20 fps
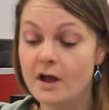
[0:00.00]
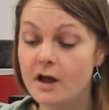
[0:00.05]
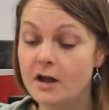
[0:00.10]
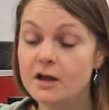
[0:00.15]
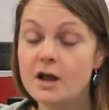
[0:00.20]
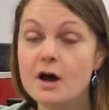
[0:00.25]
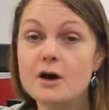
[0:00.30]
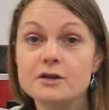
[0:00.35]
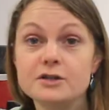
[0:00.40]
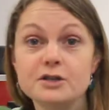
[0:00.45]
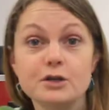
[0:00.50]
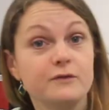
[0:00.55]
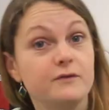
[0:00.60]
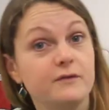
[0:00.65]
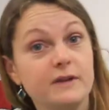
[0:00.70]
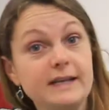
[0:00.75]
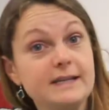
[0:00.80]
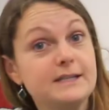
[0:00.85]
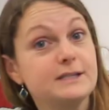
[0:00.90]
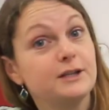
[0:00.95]
loads of
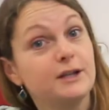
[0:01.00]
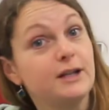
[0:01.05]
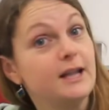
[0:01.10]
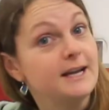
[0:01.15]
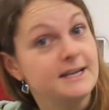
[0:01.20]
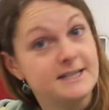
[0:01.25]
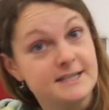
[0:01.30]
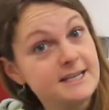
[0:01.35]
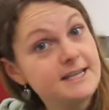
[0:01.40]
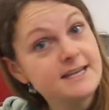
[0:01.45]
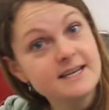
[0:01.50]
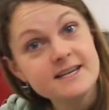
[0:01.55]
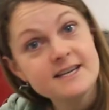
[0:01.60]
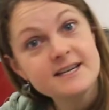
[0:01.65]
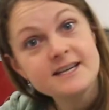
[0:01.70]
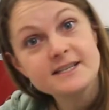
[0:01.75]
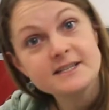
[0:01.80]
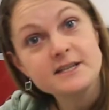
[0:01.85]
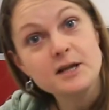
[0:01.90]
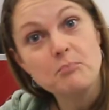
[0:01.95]
little
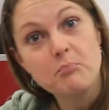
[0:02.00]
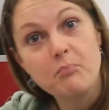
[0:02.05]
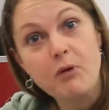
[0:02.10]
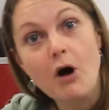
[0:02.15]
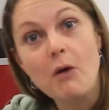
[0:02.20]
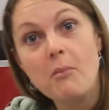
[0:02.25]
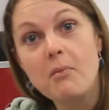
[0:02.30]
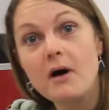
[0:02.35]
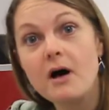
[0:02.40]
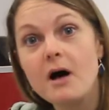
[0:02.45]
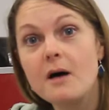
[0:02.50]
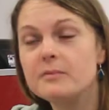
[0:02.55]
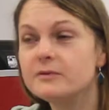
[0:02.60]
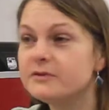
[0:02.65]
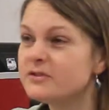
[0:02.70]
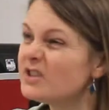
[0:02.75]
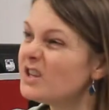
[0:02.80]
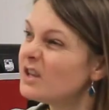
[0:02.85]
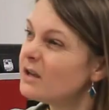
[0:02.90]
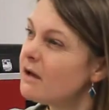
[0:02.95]
ideas that pop up
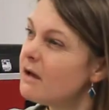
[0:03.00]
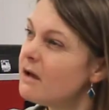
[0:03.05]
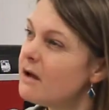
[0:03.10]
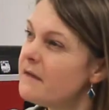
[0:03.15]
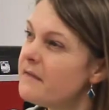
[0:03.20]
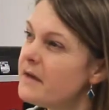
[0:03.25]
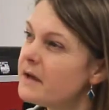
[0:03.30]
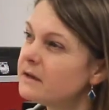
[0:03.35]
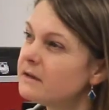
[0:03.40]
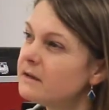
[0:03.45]
and it's like, oh,